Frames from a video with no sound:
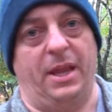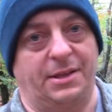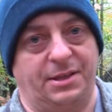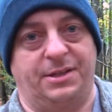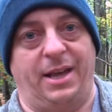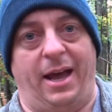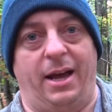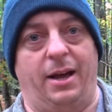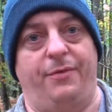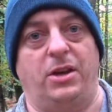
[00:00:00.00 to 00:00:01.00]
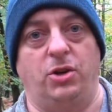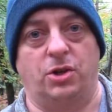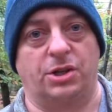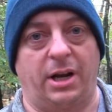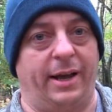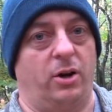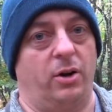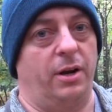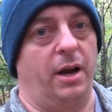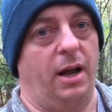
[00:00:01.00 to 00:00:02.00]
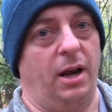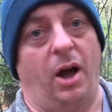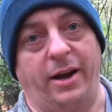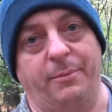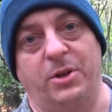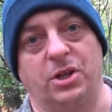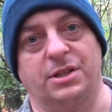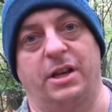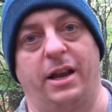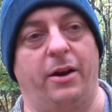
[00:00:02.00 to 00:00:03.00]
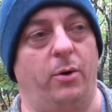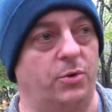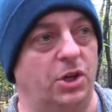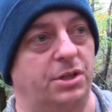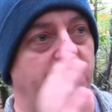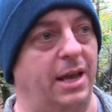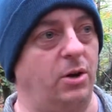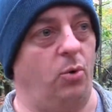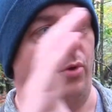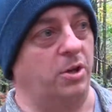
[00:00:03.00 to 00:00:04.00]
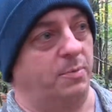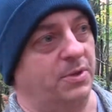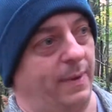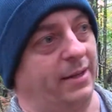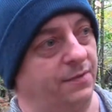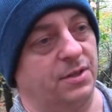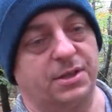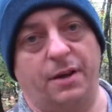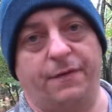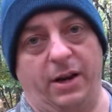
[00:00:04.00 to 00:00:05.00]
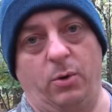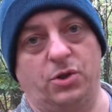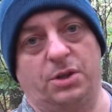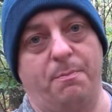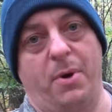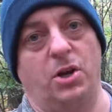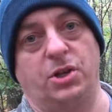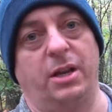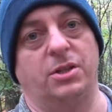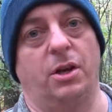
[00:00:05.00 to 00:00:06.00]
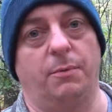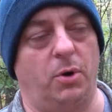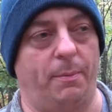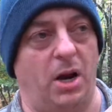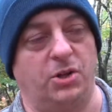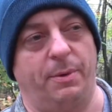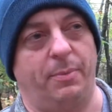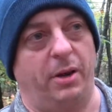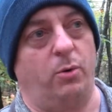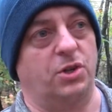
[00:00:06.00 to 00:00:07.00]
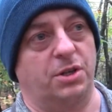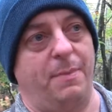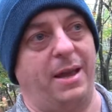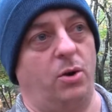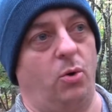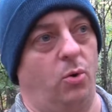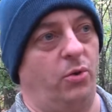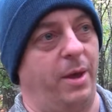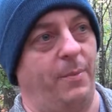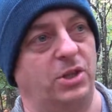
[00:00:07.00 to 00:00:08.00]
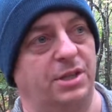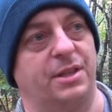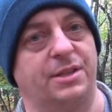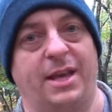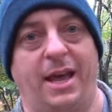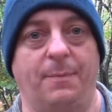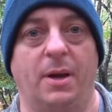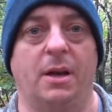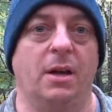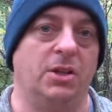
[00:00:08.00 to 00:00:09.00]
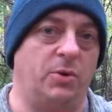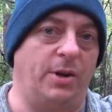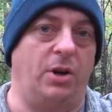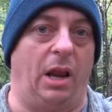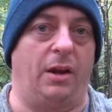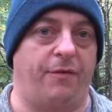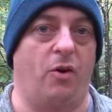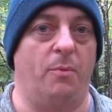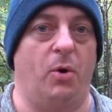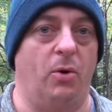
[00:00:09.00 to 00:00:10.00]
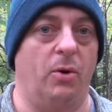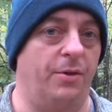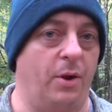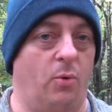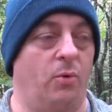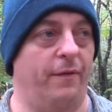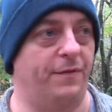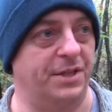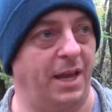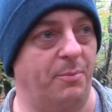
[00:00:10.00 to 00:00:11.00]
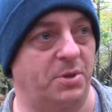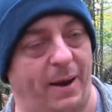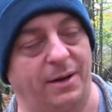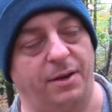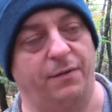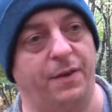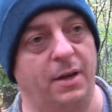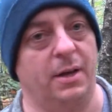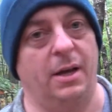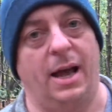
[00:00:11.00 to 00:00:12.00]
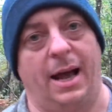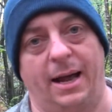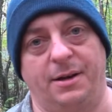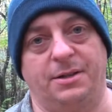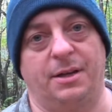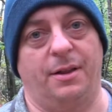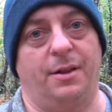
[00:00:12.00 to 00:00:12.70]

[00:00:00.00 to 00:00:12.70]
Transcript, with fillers: as a set, and then you just click on align images, and then it will just take all those perspectives and stuff, and it will just merge it into, not merge it, but it will just make all the images the same. So when you click through them all, they're all of the same perspective, and